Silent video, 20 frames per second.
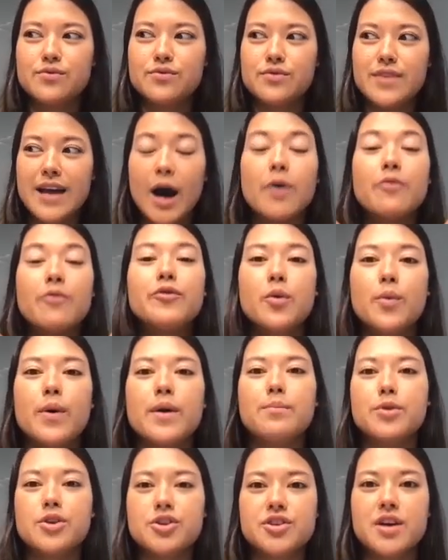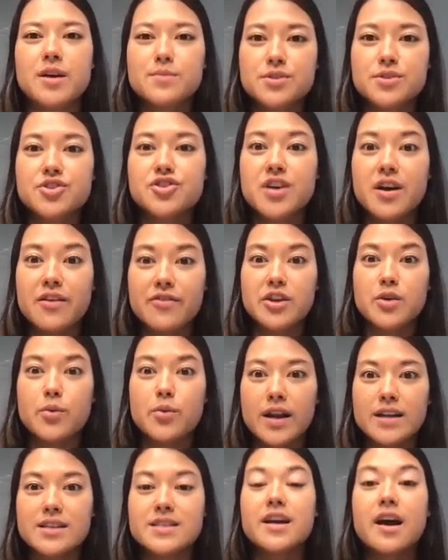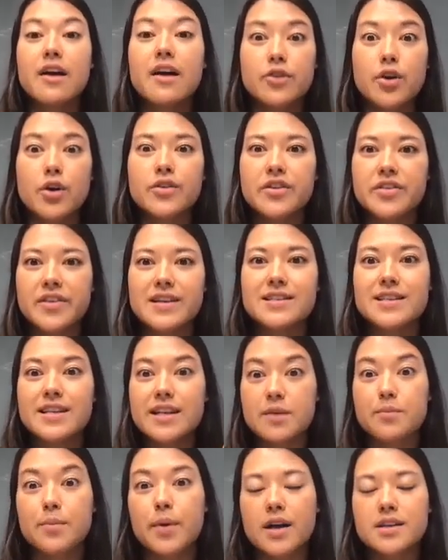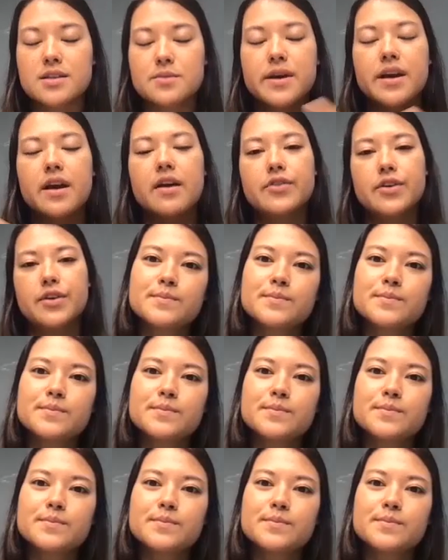helpful when push comes to shove and you want it to cover all the things that it could possibly cover.